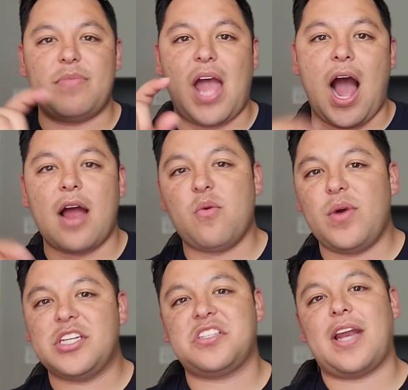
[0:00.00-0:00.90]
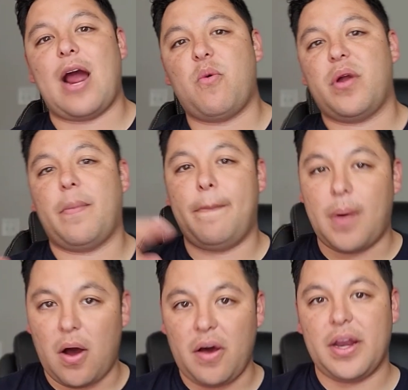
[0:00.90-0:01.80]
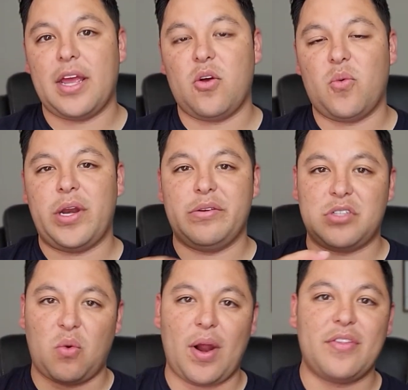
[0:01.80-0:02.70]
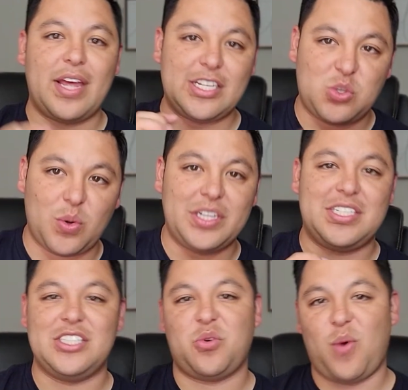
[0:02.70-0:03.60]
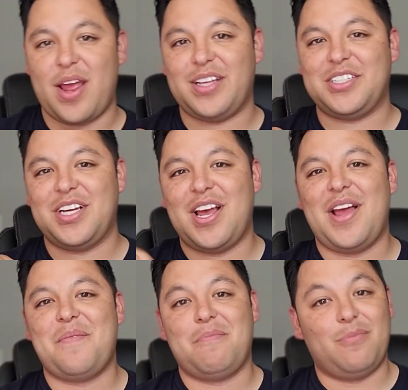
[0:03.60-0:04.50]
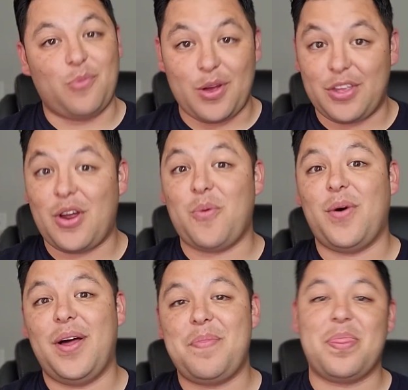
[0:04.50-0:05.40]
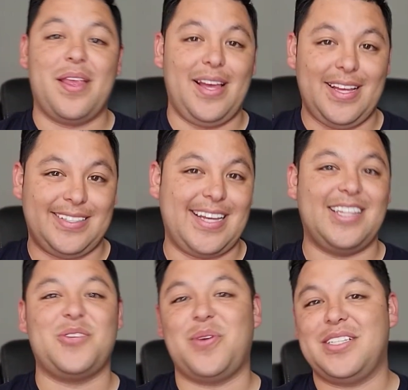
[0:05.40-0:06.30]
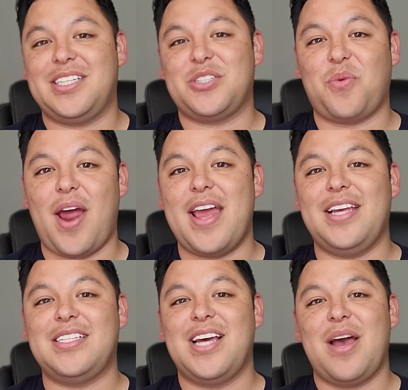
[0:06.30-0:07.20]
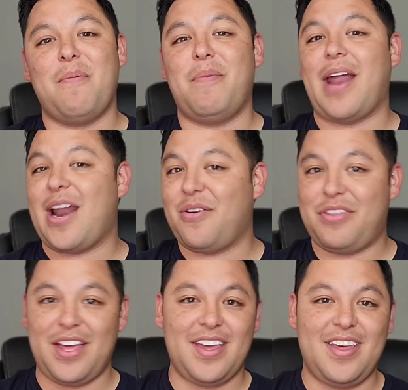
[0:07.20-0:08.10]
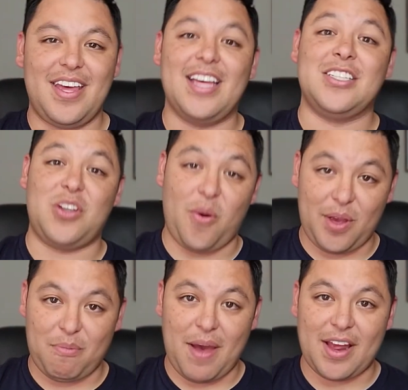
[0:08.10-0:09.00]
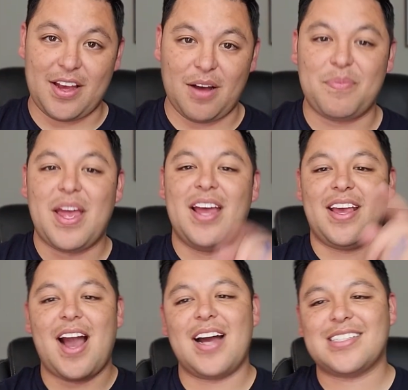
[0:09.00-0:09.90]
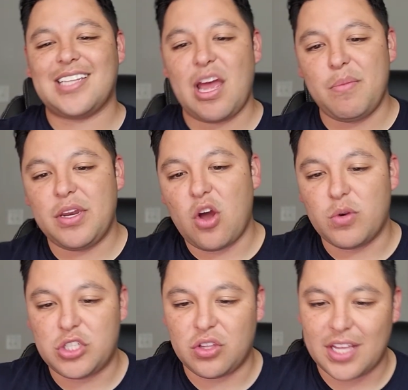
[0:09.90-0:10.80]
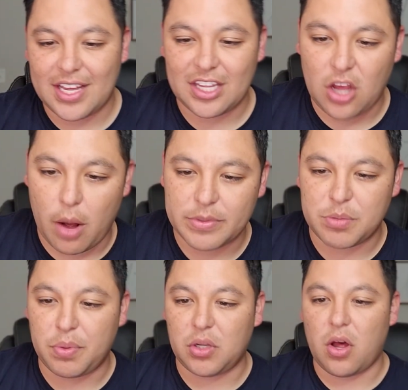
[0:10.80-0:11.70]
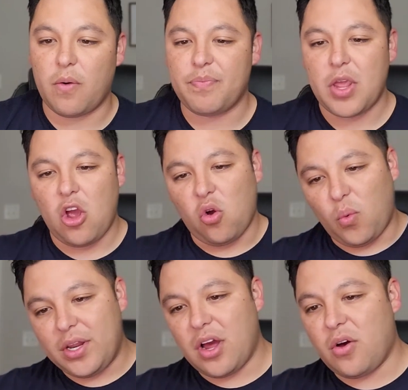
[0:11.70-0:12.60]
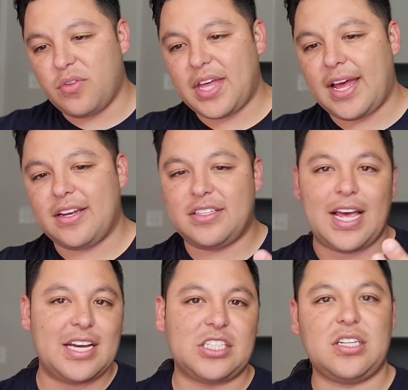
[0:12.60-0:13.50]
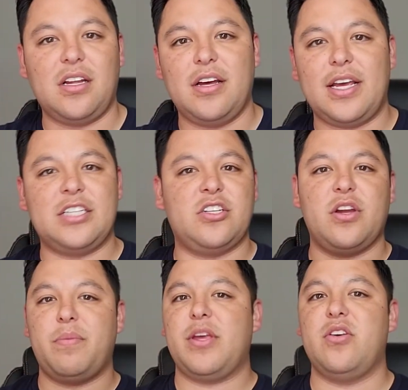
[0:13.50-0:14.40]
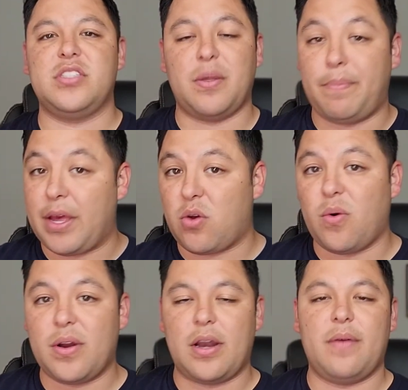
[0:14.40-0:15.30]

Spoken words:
I wish that I would have bought it when it was around that 20 cents range. Well, you know what? It's at the 20 cents range, but I don't think it's going back up. Guys, let me know what you think in the comments below. We know that Tesla is going to be using Bitcoin.